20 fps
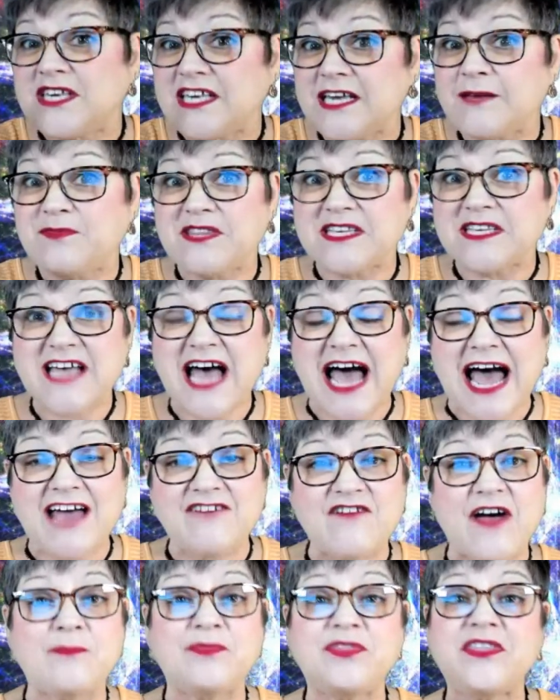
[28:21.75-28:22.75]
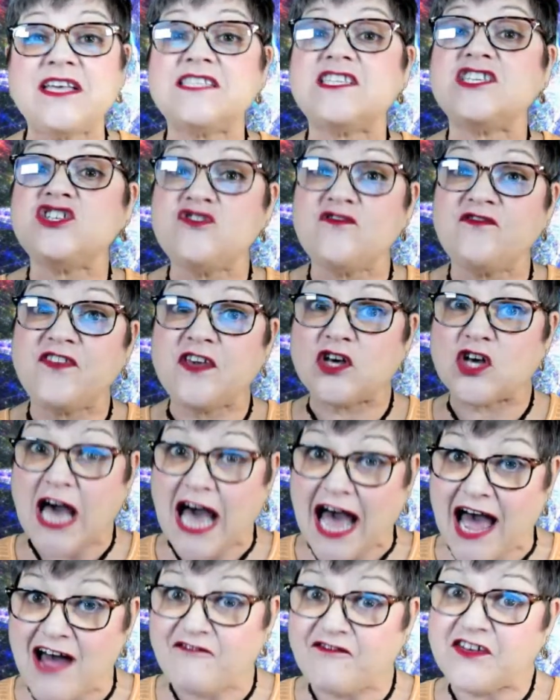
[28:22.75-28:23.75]
keep this high vibe things and you feel
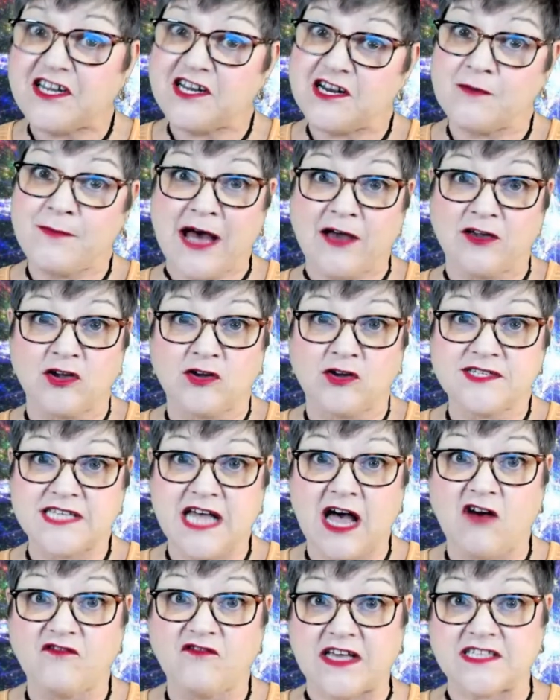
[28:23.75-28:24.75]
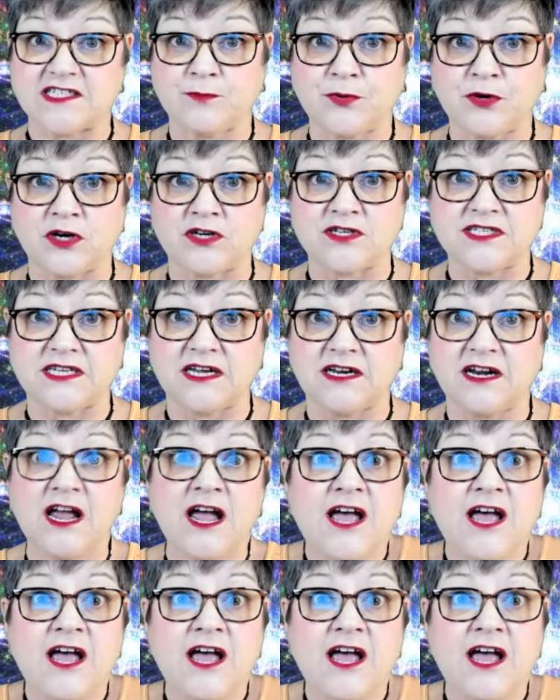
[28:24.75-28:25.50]
confident about yourself as a person.